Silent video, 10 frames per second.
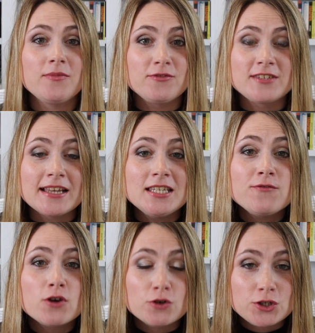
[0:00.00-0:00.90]

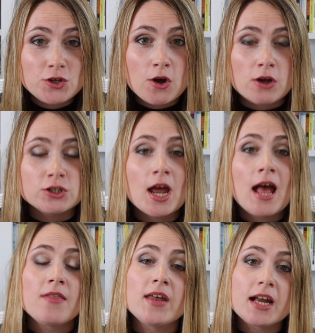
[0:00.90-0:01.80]
scientific research
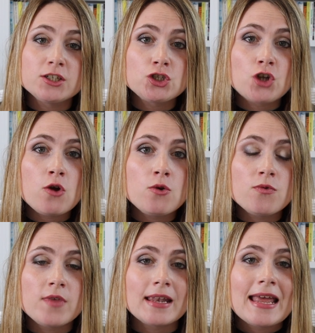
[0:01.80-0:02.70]
that has shown
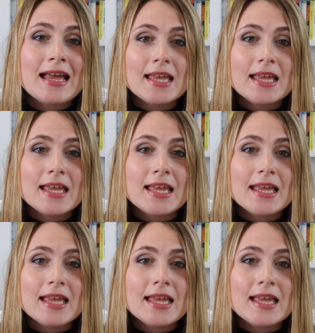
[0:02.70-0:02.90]
that